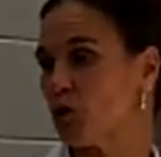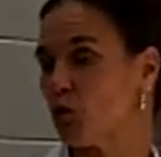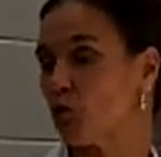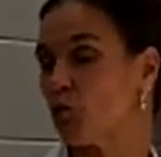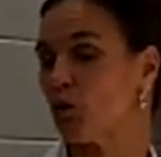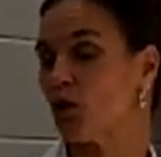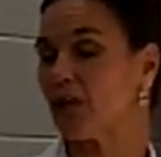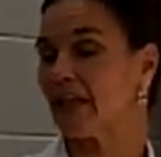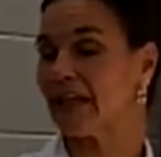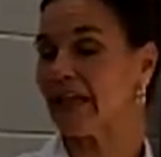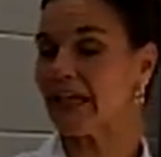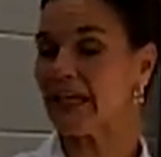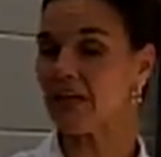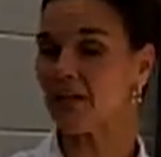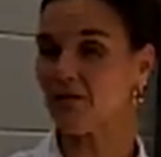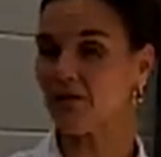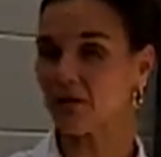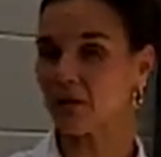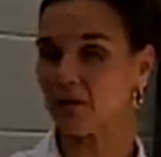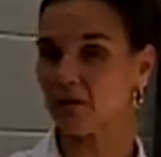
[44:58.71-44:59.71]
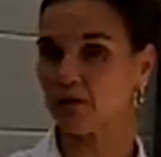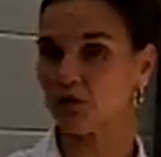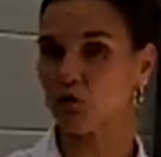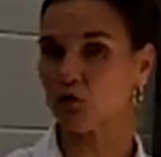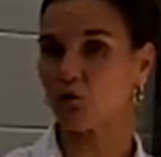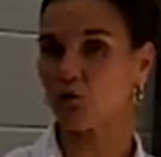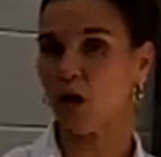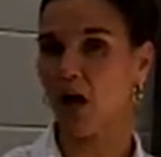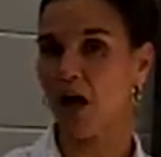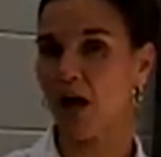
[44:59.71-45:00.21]
You will
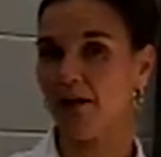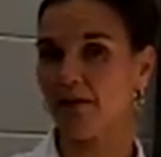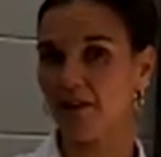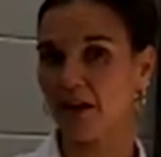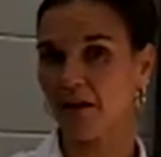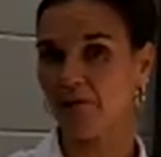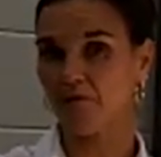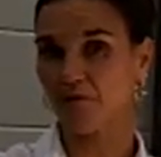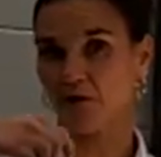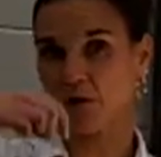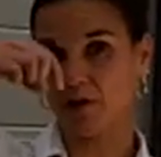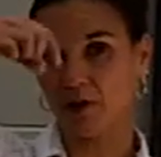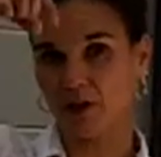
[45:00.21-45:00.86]
either draw them